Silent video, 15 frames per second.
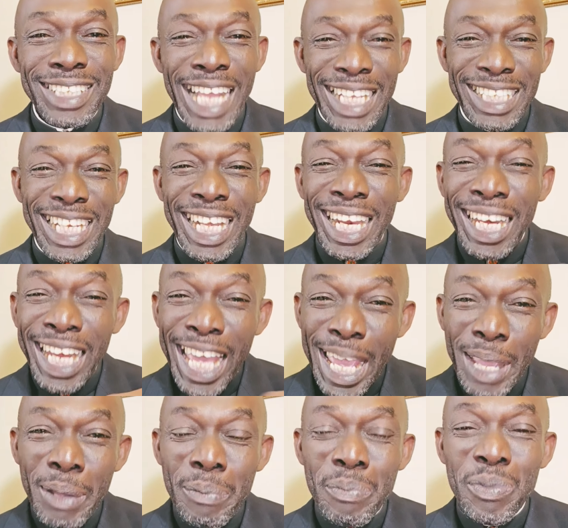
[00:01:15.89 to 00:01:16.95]
that
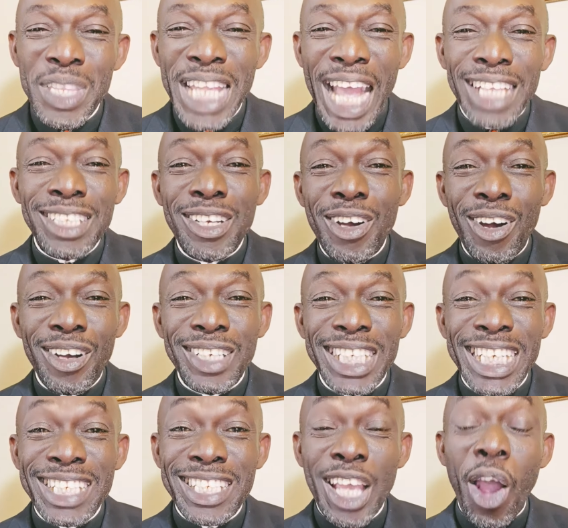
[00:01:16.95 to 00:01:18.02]
claim that
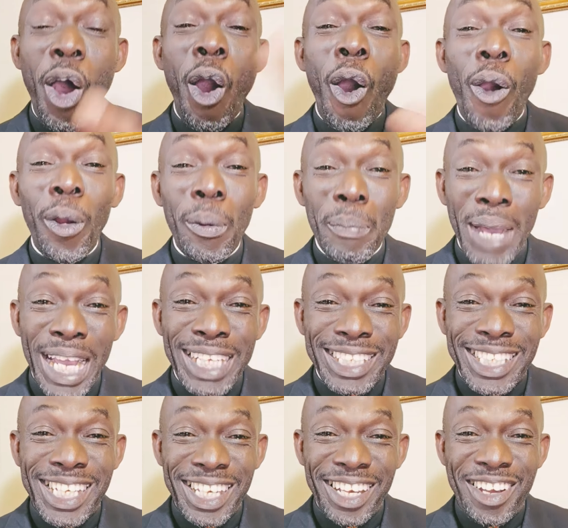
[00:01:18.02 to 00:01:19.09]
God is the
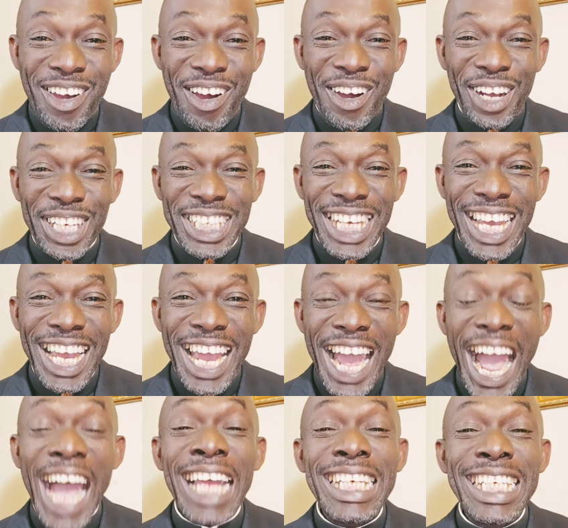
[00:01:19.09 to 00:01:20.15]
Almighty God
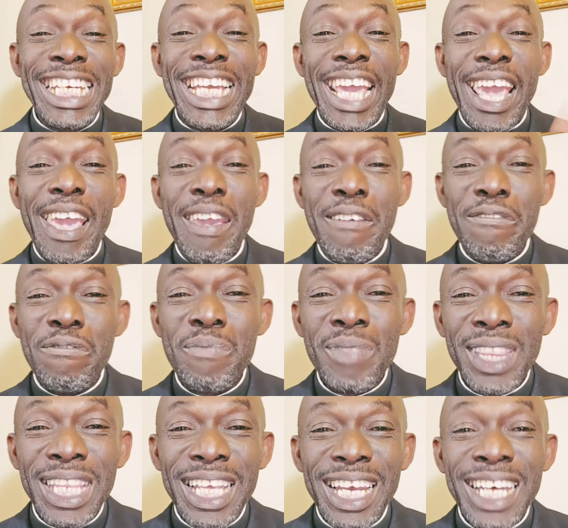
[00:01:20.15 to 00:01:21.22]
and gave
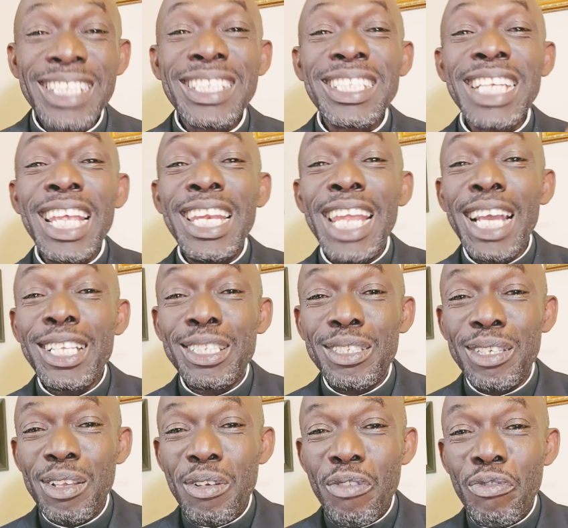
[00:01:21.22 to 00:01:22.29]
a
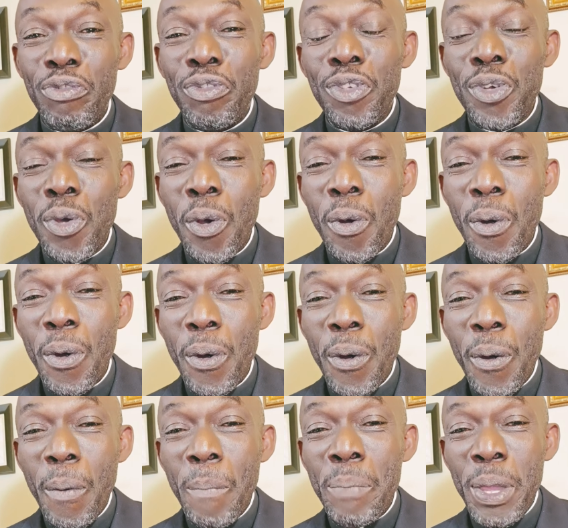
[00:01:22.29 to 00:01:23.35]
select few
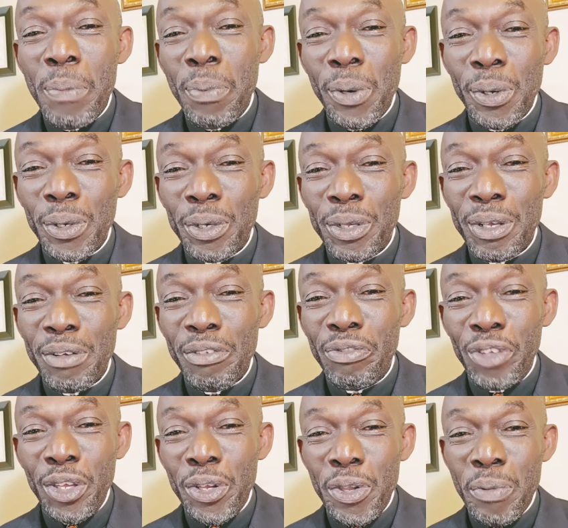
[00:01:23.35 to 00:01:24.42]
people,
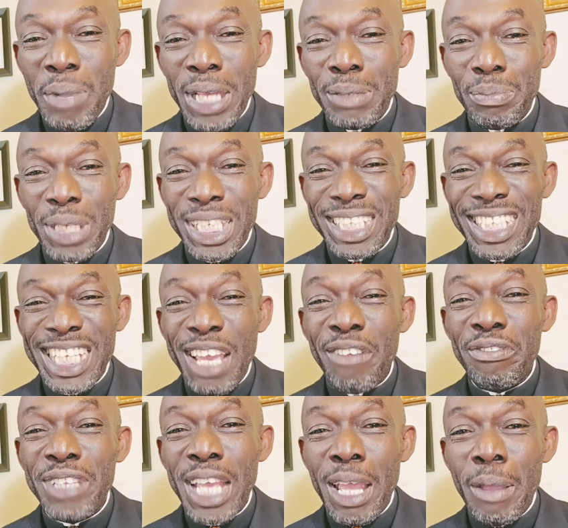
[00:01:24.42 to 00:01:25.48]
few human beings,
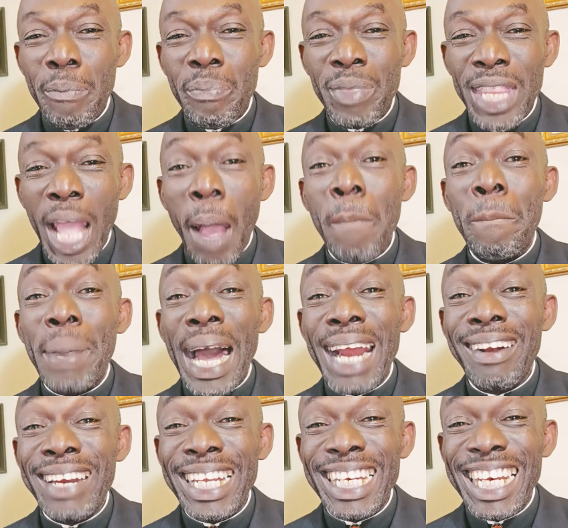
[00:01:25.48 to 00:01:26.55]
gave them a
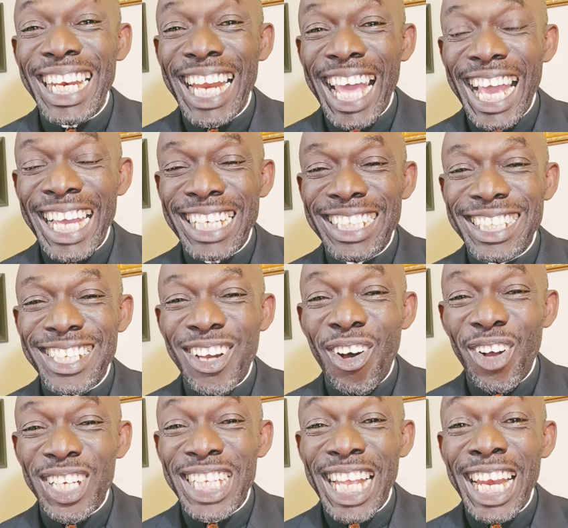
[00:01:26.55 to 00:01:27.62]
barren land
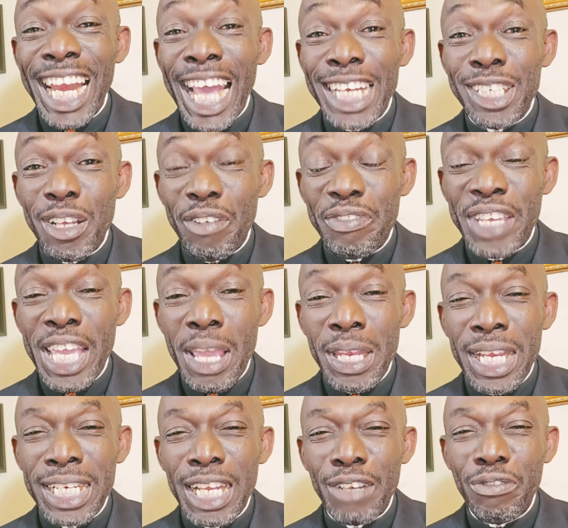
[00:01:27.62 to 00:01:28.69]
called the land of
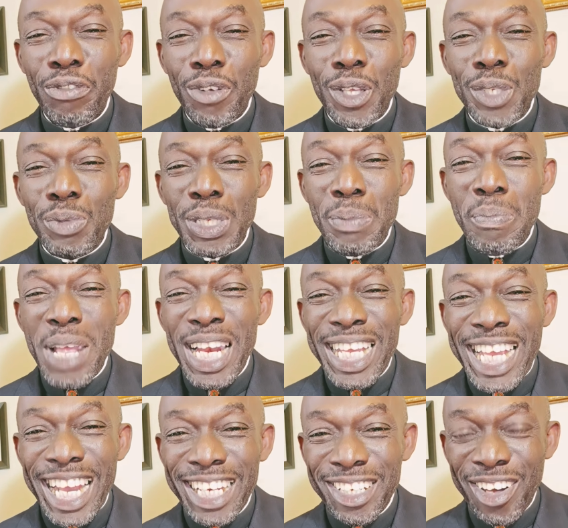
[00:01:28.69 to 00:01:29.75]
Canaan that flows with
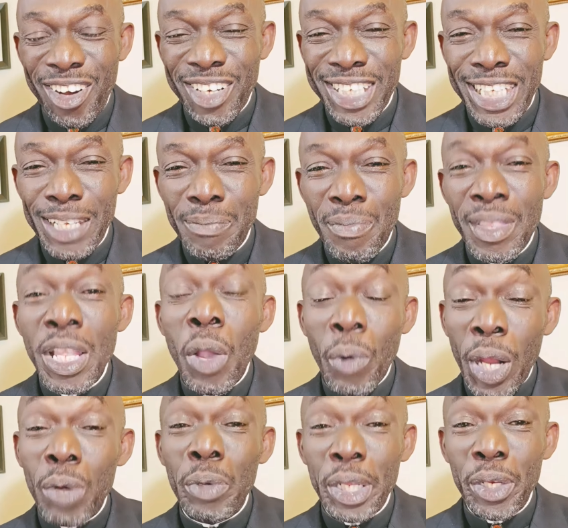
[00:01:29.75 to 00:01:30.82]
milk and honey.
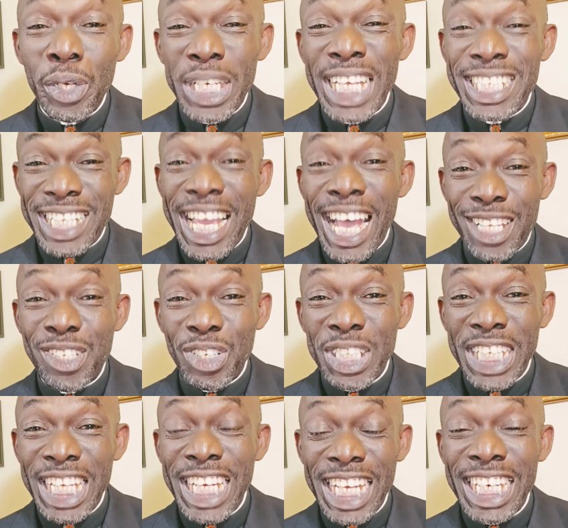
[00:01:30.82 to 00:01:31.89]
Well, we know there's gas
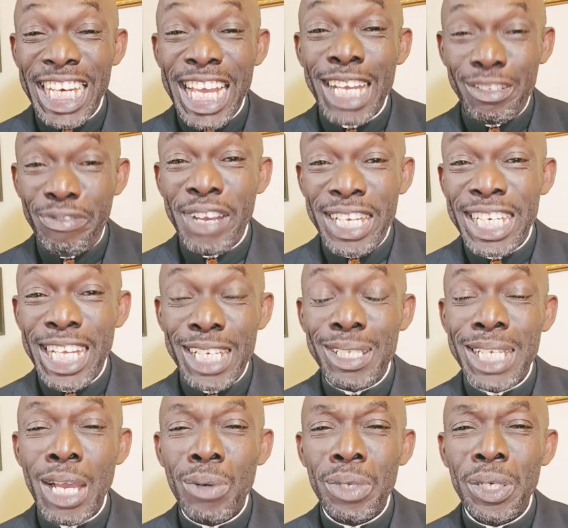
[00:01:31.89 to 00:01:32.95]
under that land.
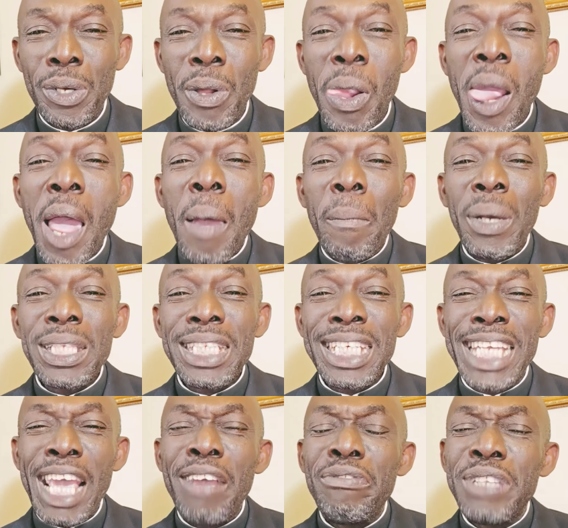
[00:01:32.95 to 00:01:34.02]
Finally, now we know.
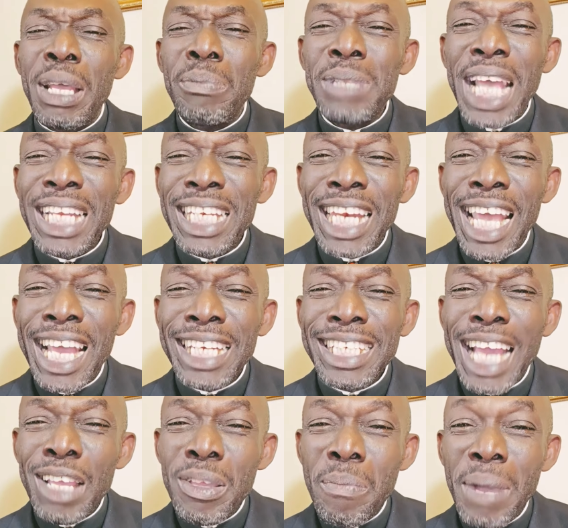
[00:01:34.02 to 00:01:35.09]
But gave them that
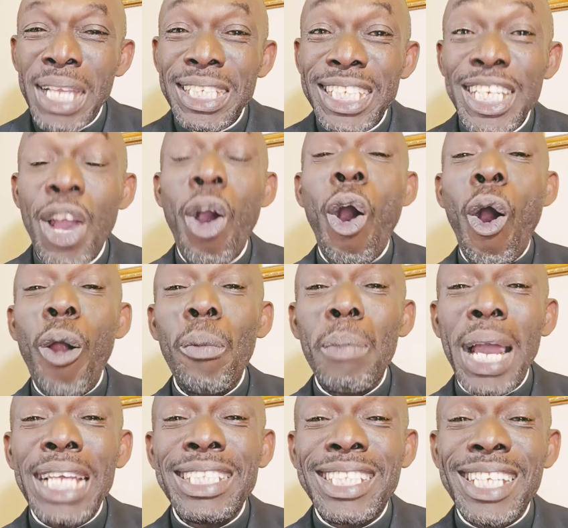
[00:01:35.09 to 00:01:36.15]
land. Can you imagine the
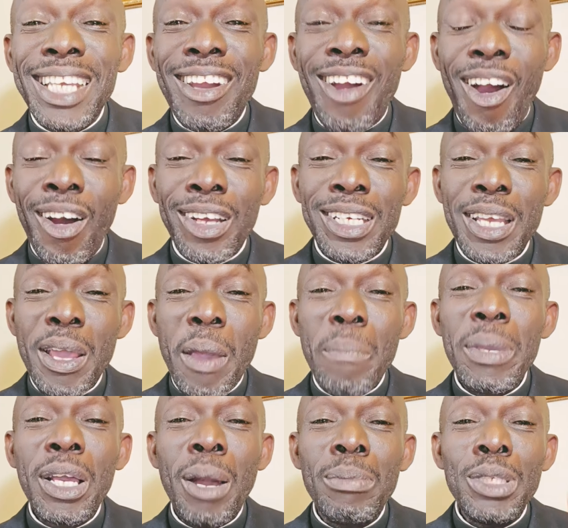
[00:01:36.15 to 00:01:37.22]
Almighty God
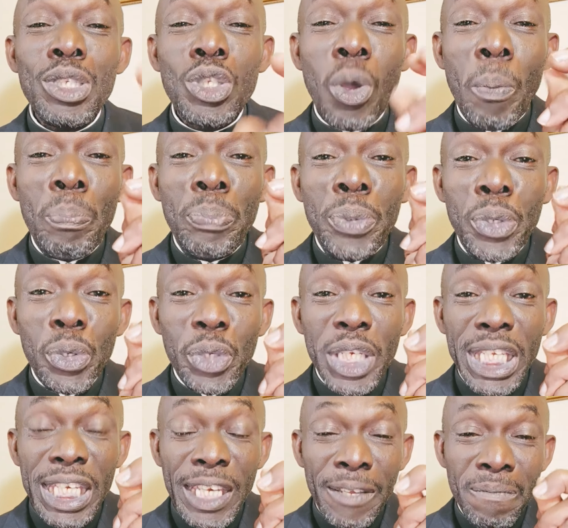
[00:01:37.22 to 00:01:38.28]
becoming so
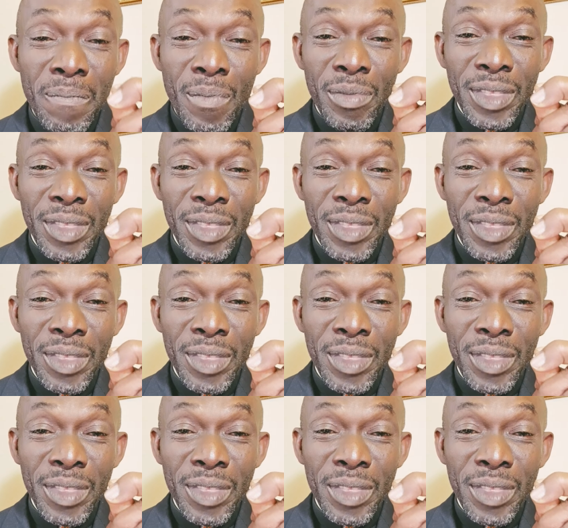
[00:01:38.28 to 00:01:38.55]
puny,